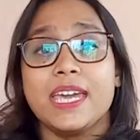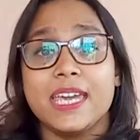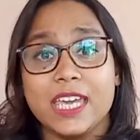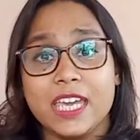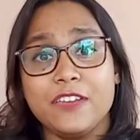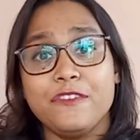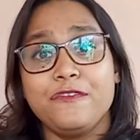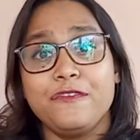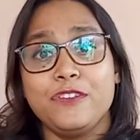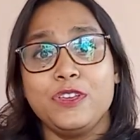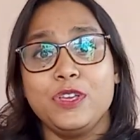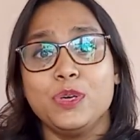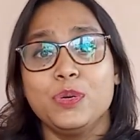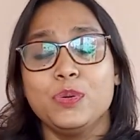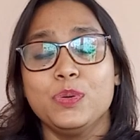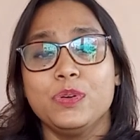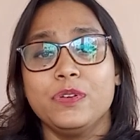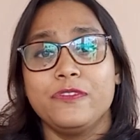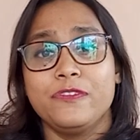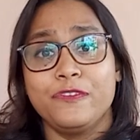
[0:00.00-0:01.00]
If
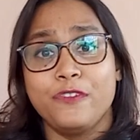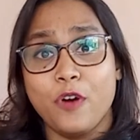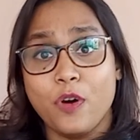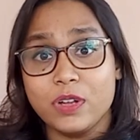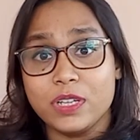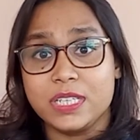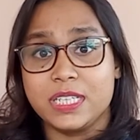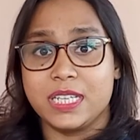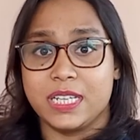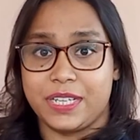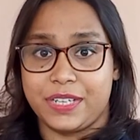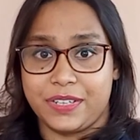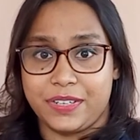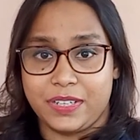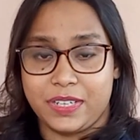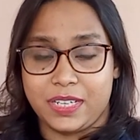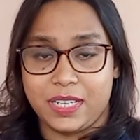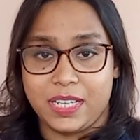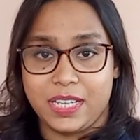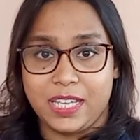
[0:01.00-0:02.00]
you falter,
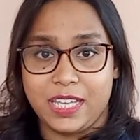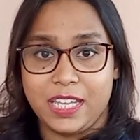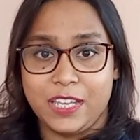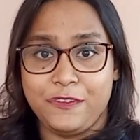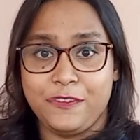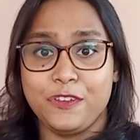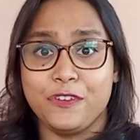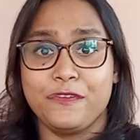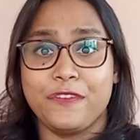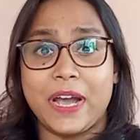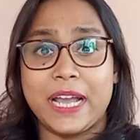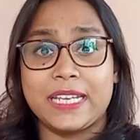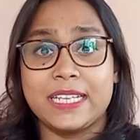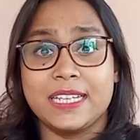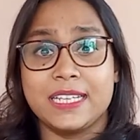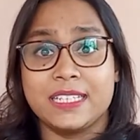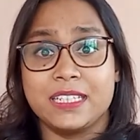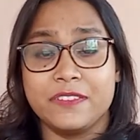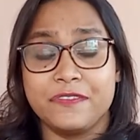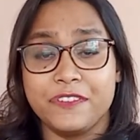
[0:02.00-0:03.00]
if you find
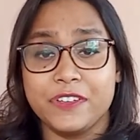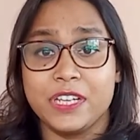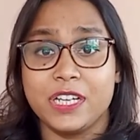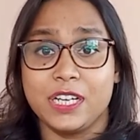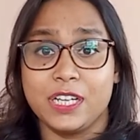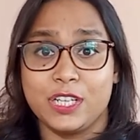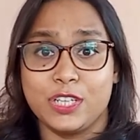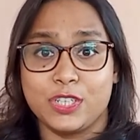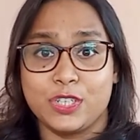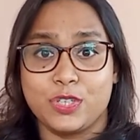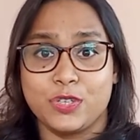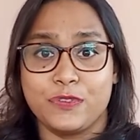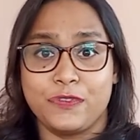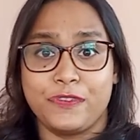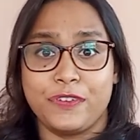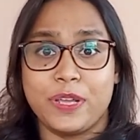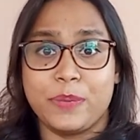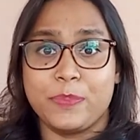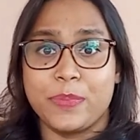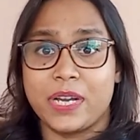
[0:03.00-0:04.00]
it difficult to
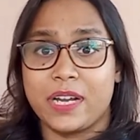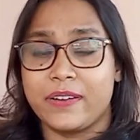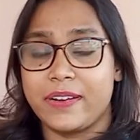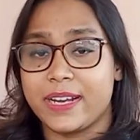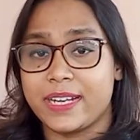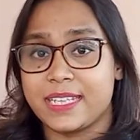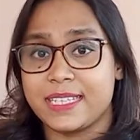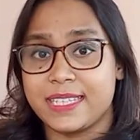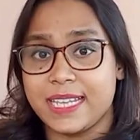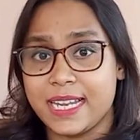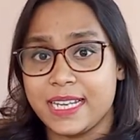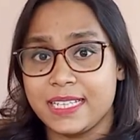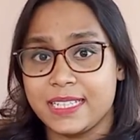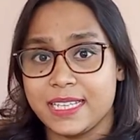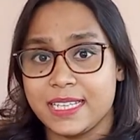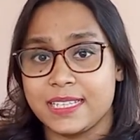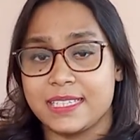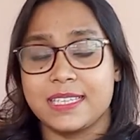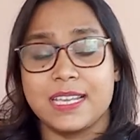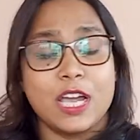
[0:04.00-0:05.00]
frame a correct
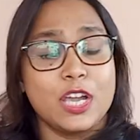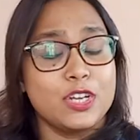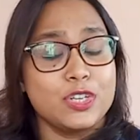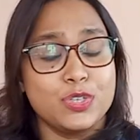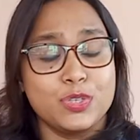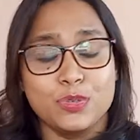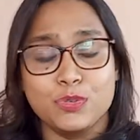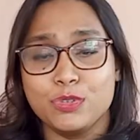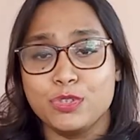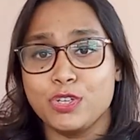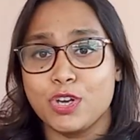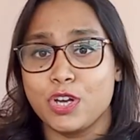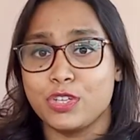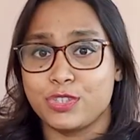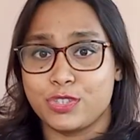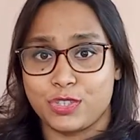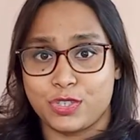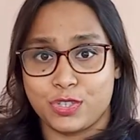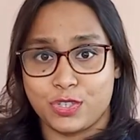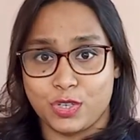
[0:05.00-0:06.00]
sentence, do
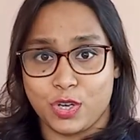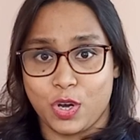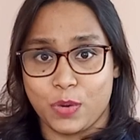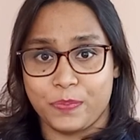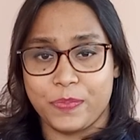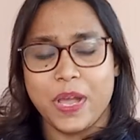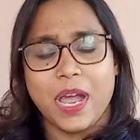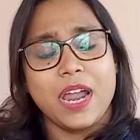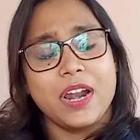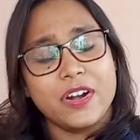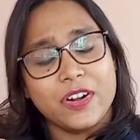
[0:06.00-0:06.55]
not stop.